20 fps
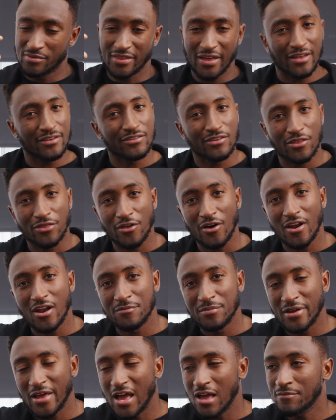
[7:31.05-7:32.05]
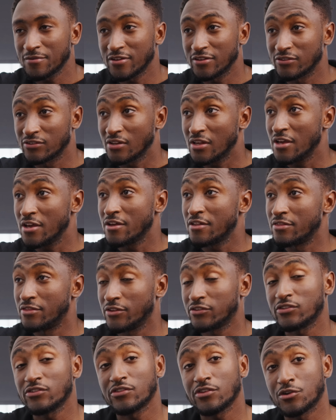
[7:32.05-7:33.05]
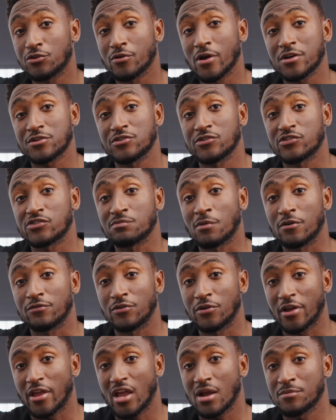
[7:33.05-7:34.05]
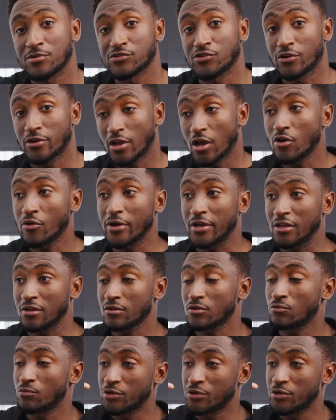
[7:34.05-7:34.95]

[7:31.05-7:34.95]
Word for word: but that's the thought I've been having is this is the direction smartphone cameras are going,